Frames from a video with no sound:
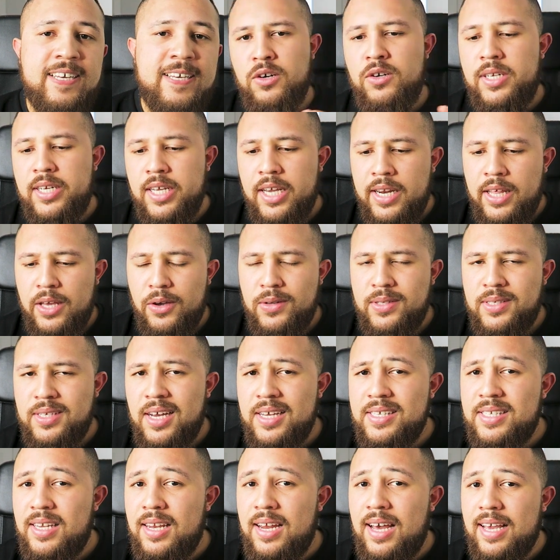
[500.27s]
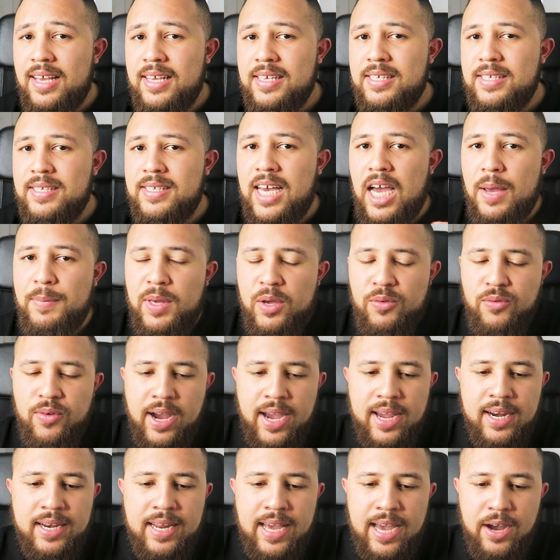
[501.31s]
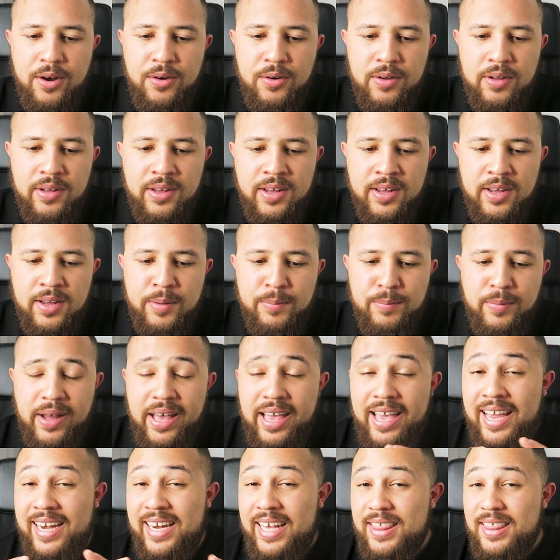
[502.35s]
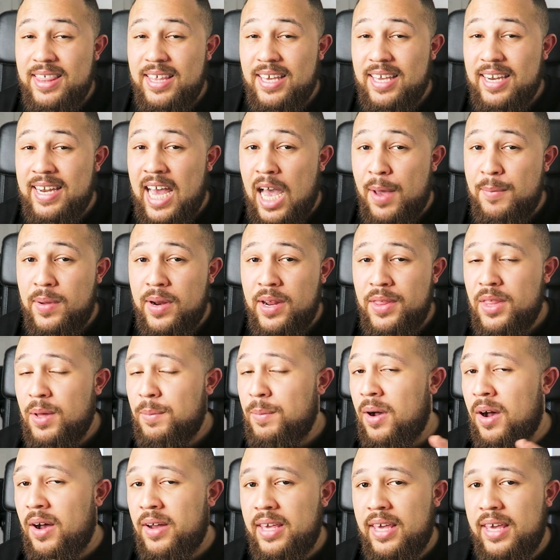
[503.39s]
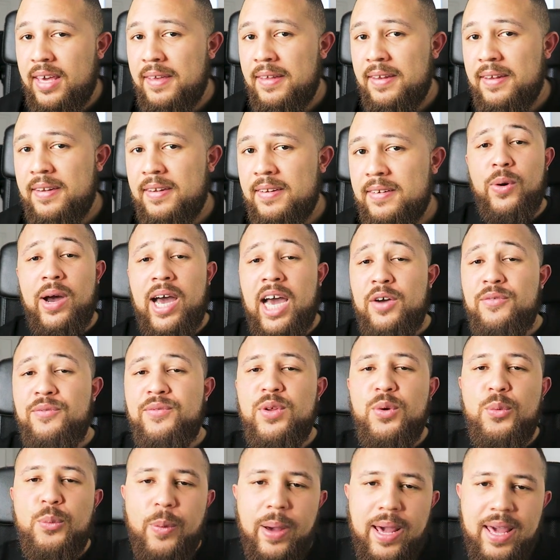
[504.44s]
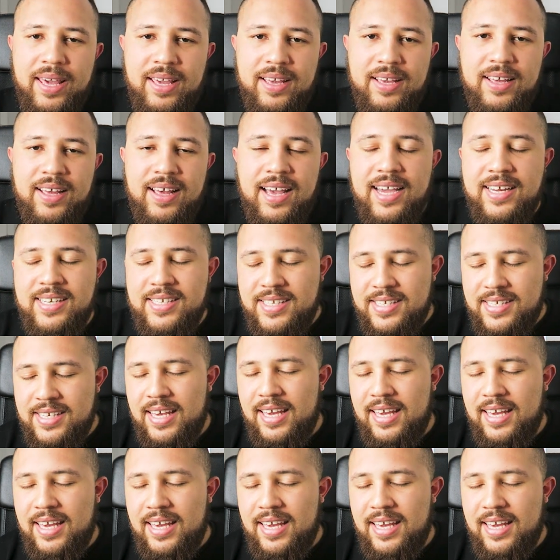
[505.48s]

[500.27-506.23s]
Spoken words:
Jorginho does like his time here right now, but anything can happen in the market. We'll have to wait and